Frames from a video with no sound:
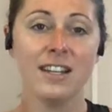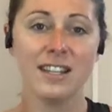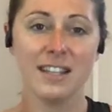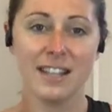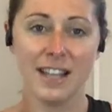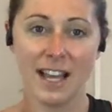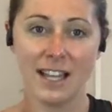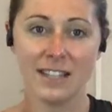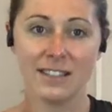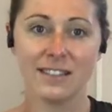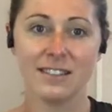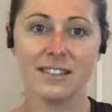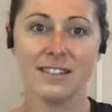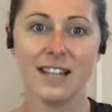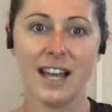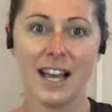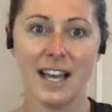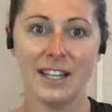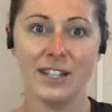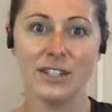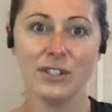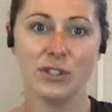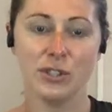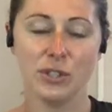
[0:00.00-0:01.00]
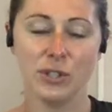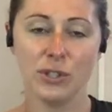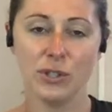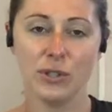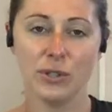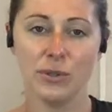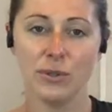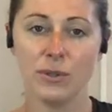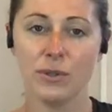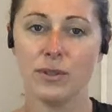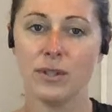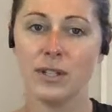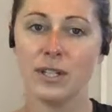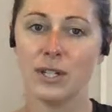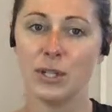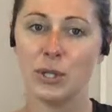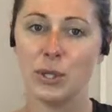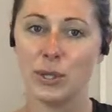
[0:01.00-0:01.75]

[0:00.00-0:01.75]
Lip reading: Yes, that is you